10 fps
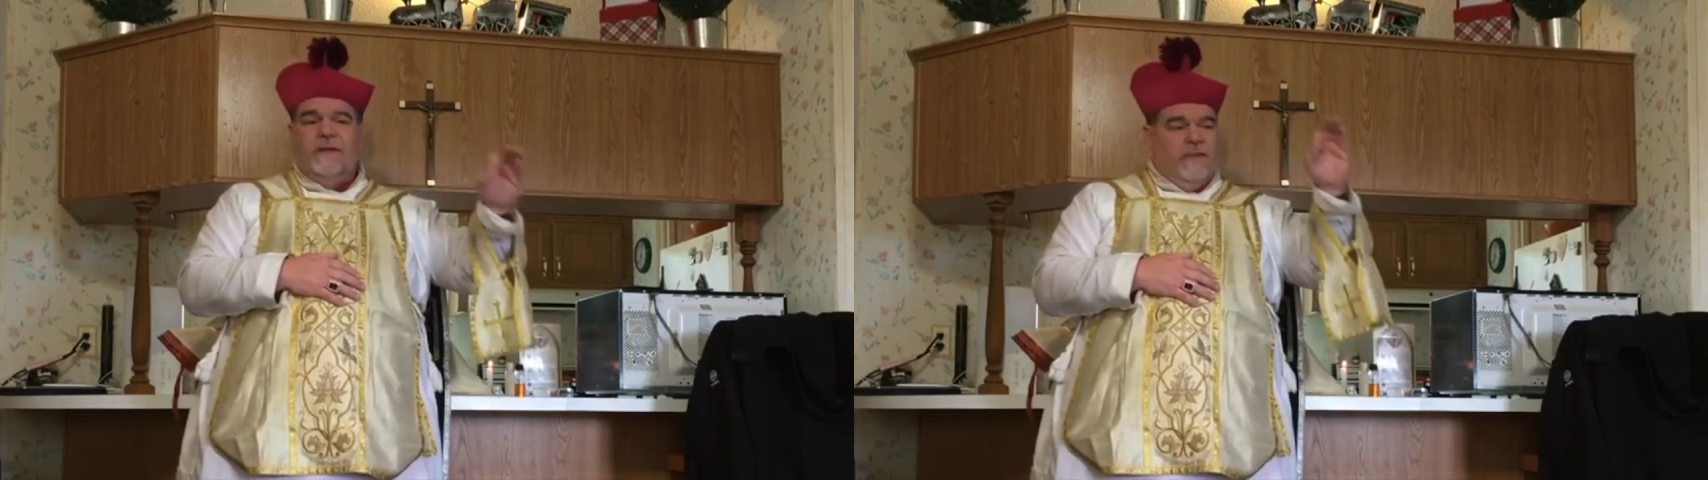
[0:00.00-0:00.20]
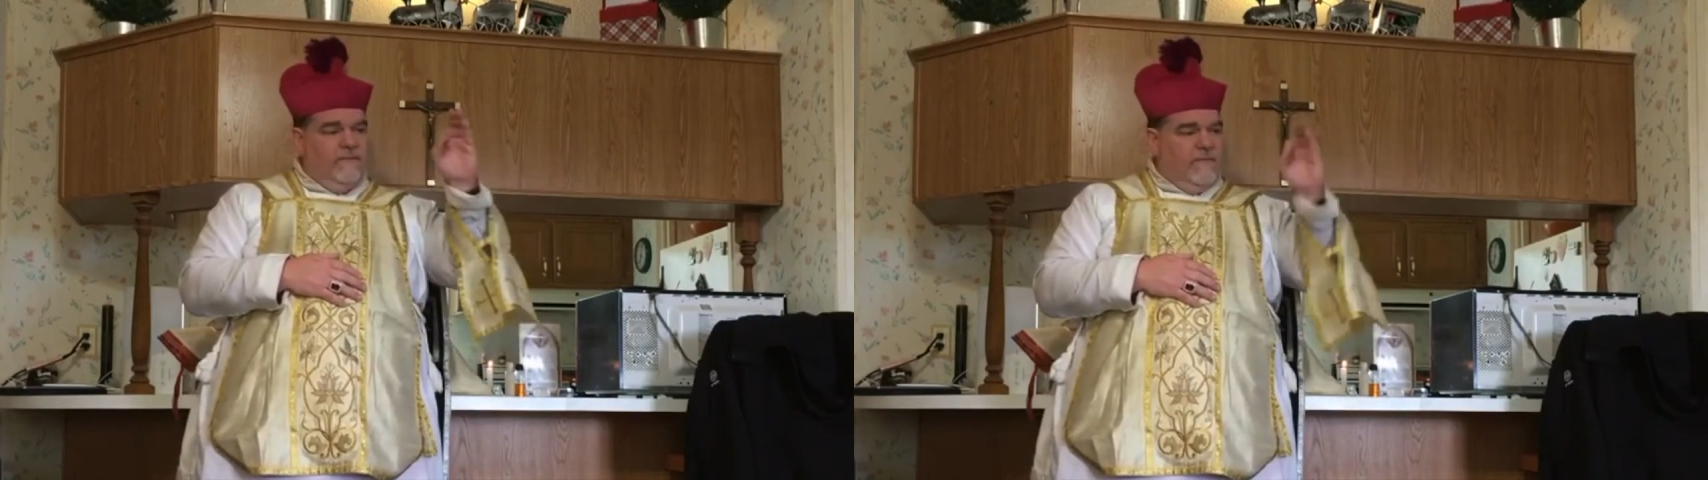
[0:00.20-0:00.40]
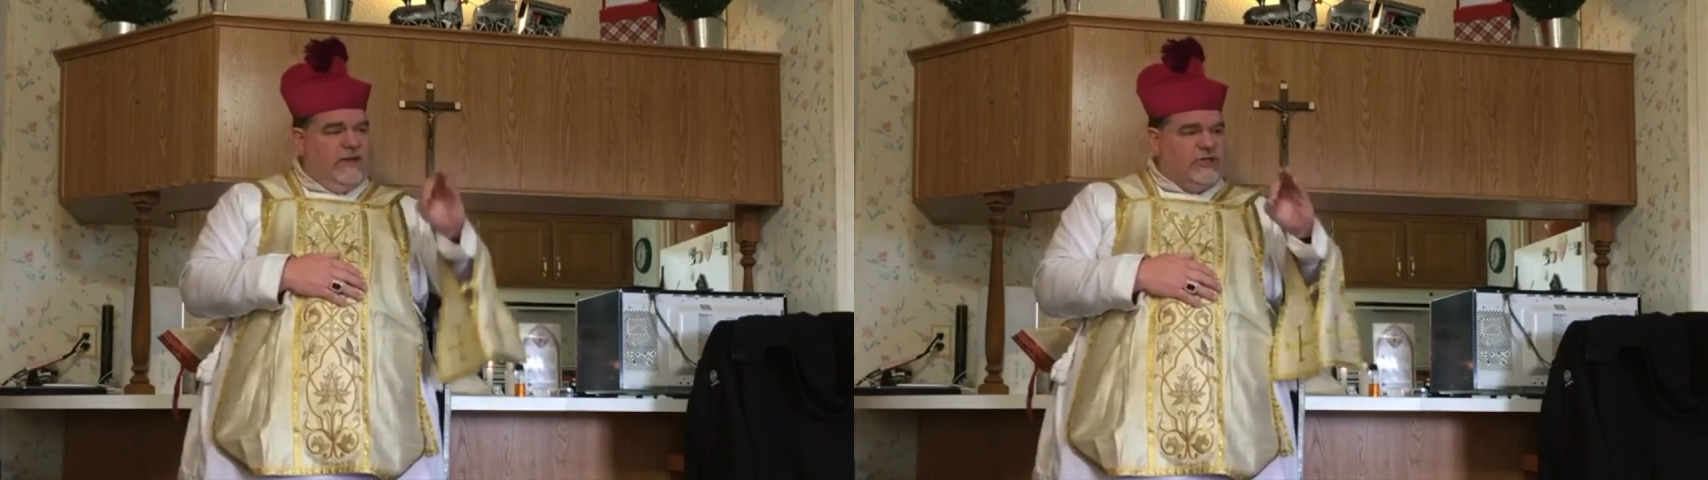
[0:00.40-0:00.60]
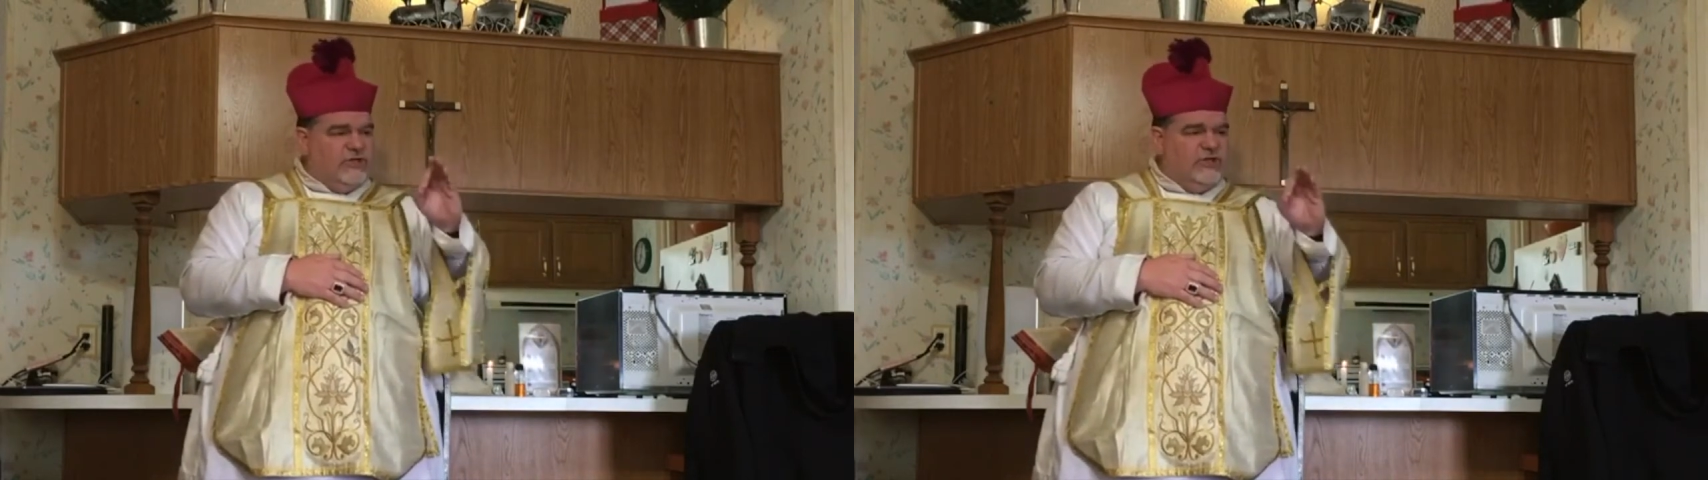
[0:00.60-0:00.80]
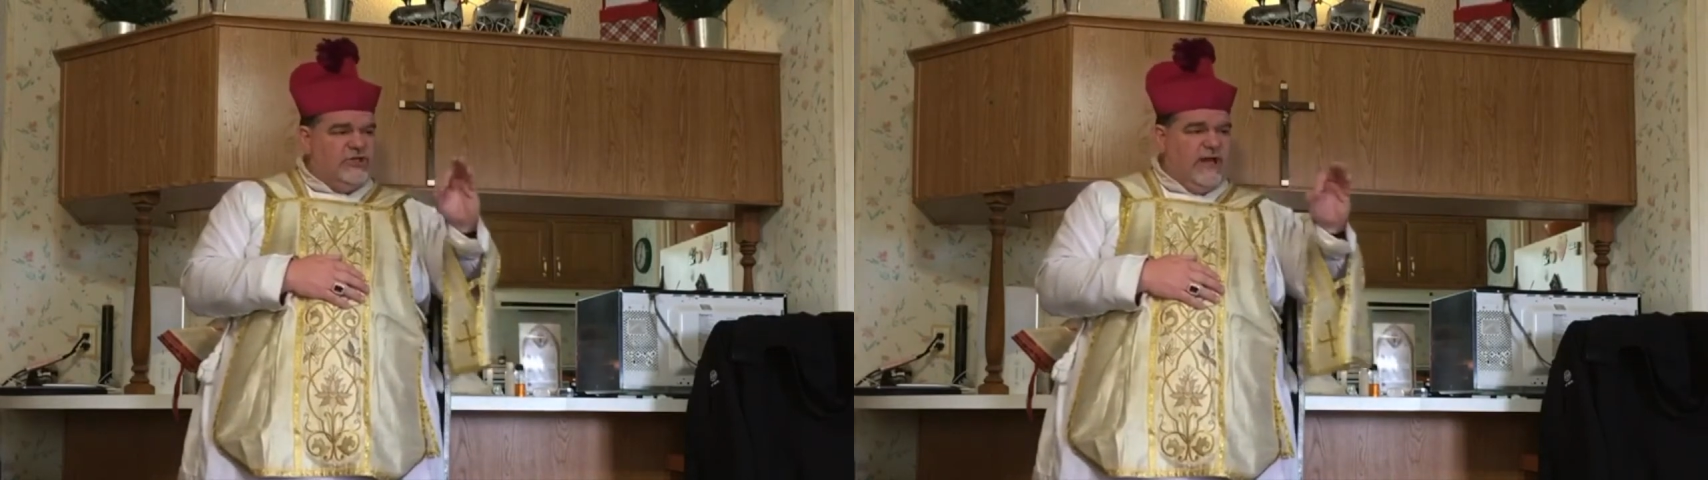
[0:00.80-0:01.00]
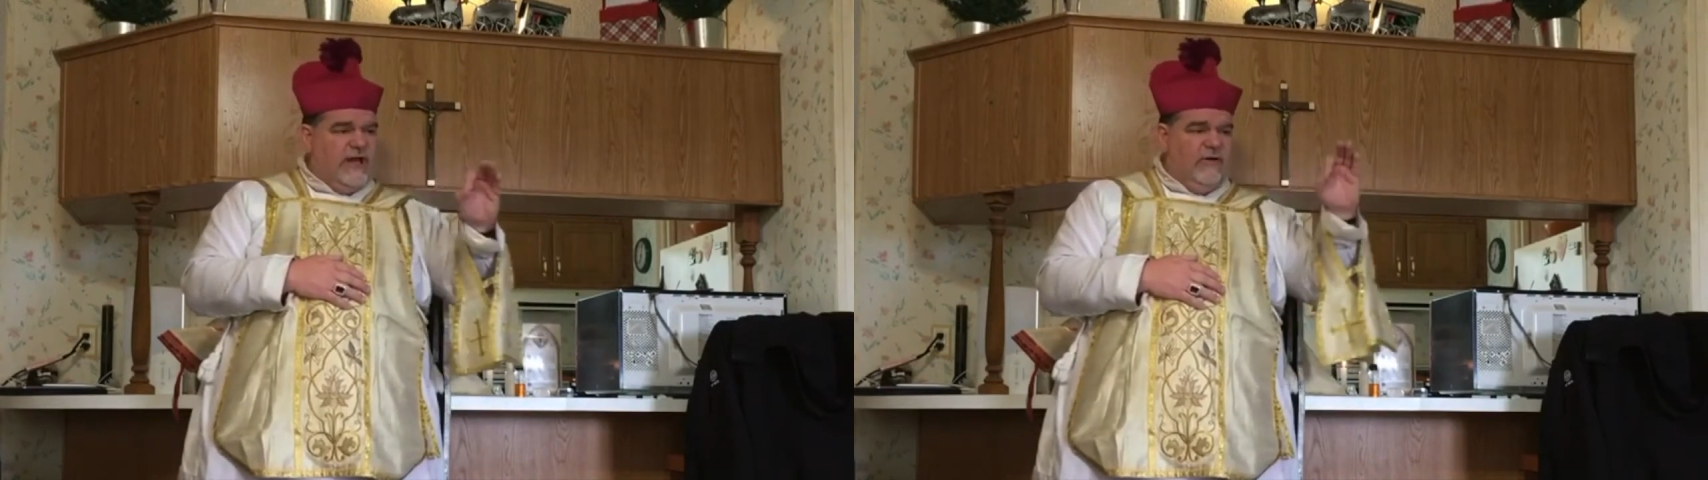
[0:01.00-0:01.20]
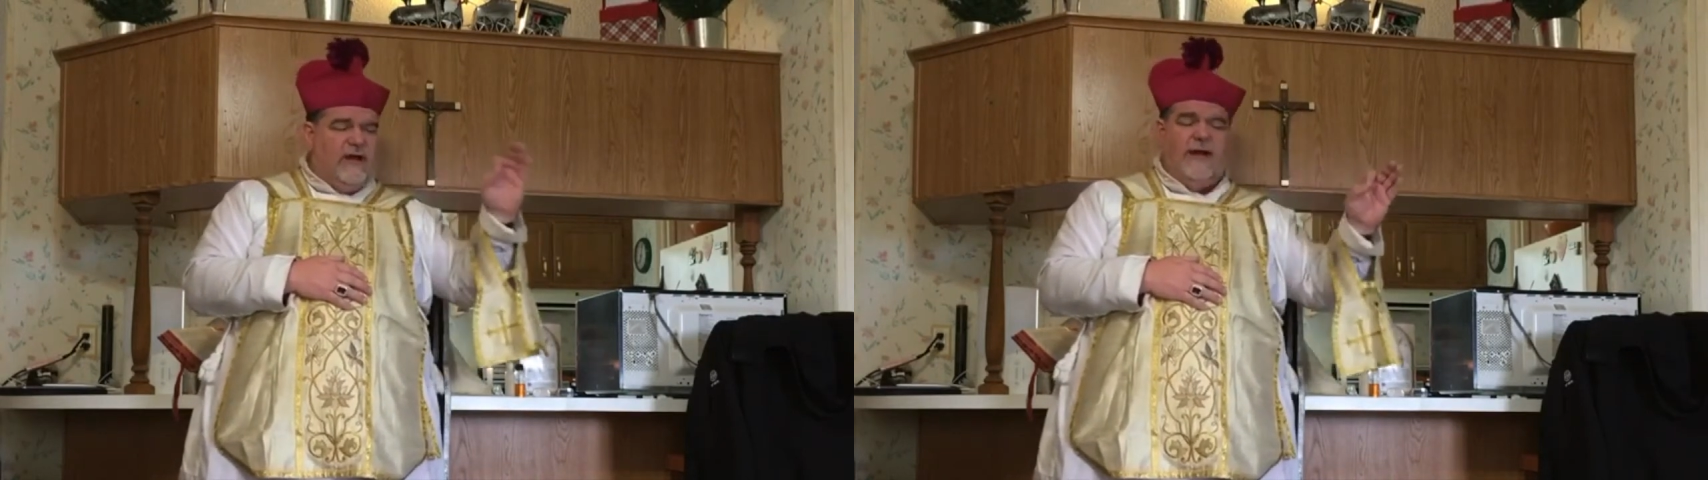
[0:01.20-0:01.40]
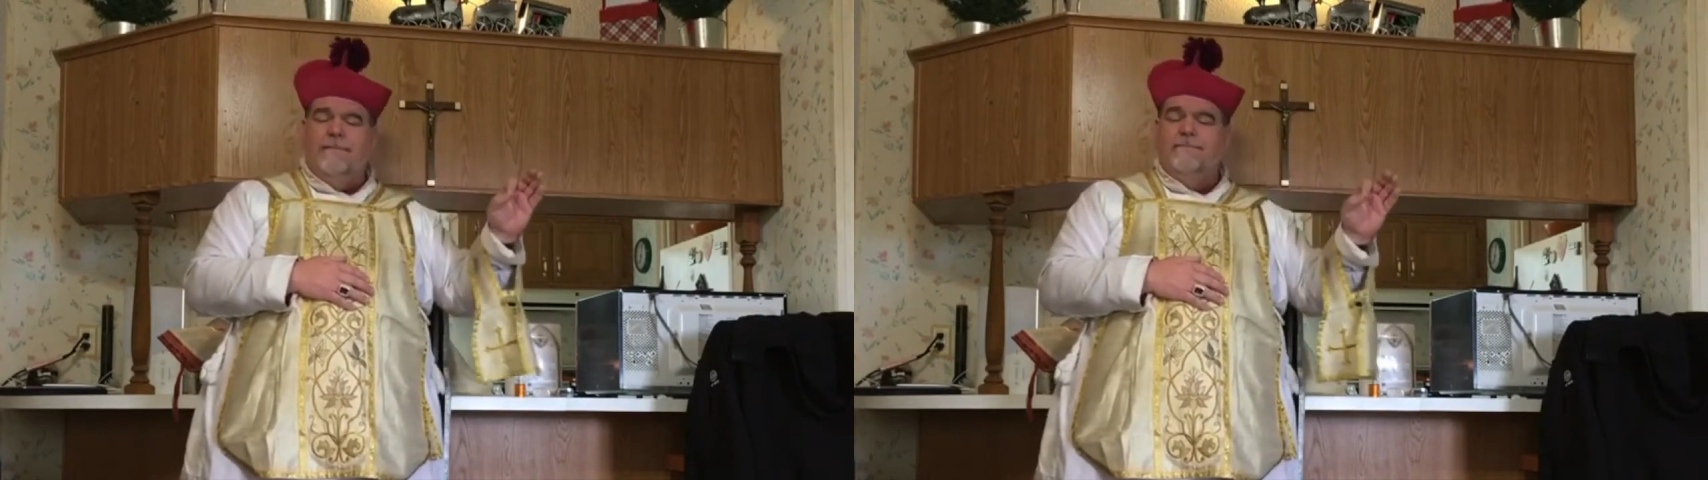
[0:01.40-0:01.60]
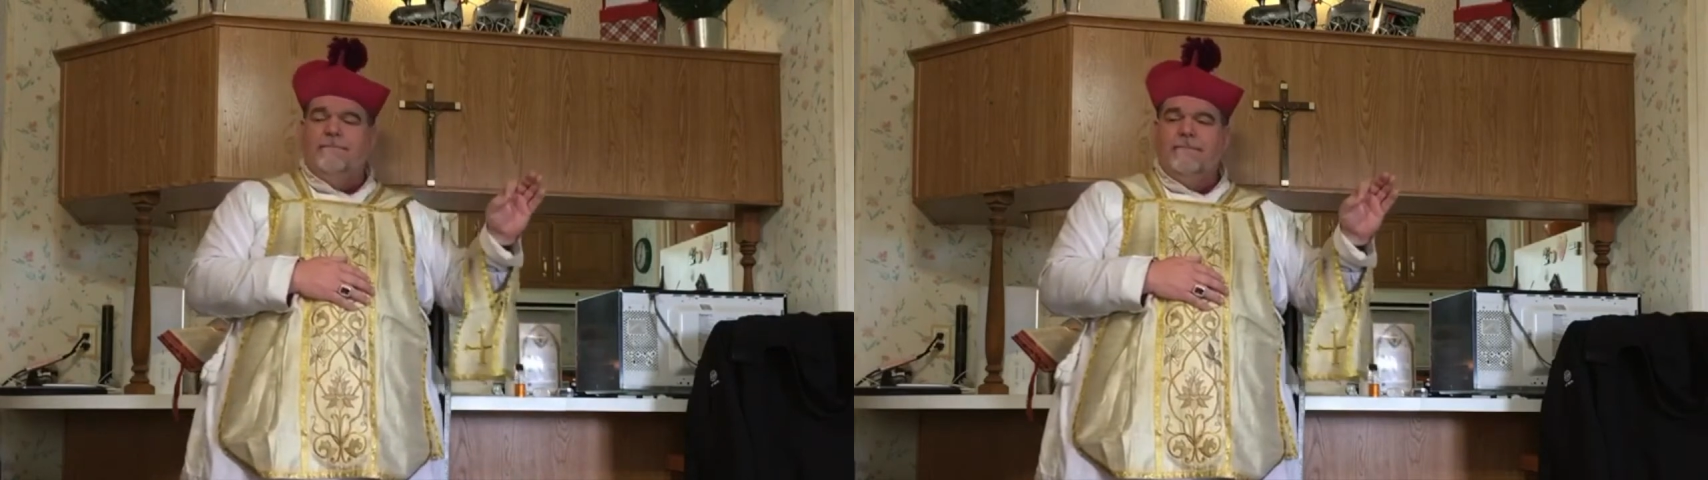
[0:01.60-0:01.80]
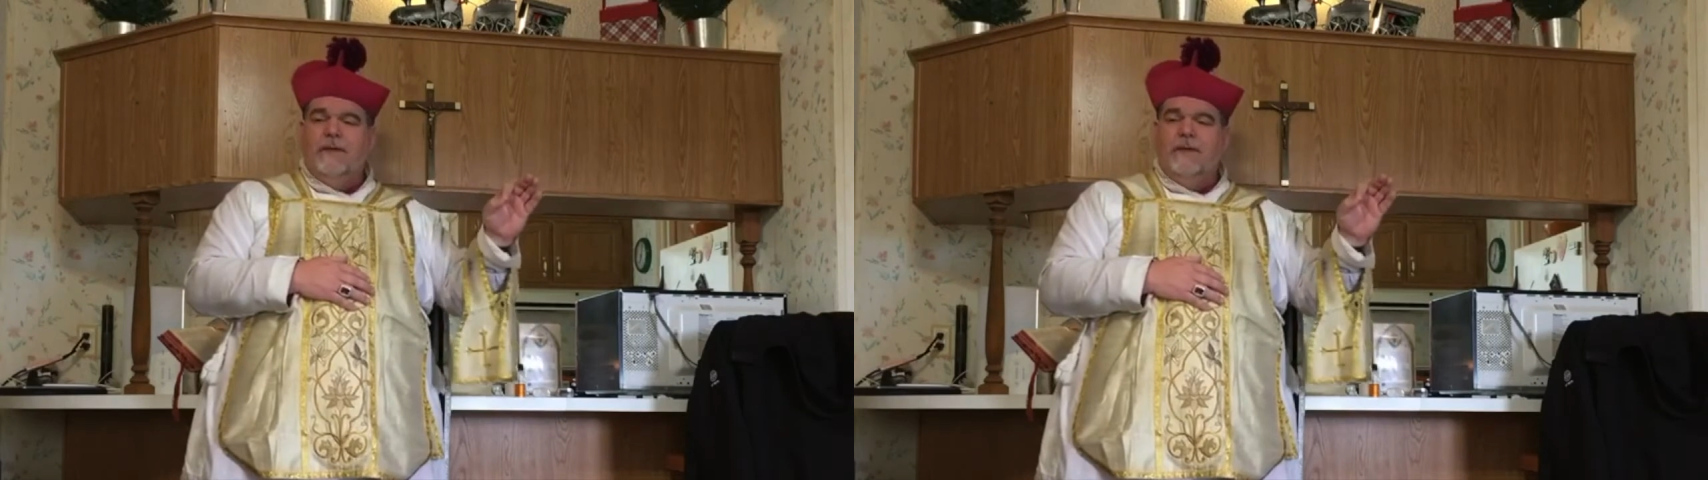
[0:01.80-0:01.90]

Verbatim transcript: The minister shall come.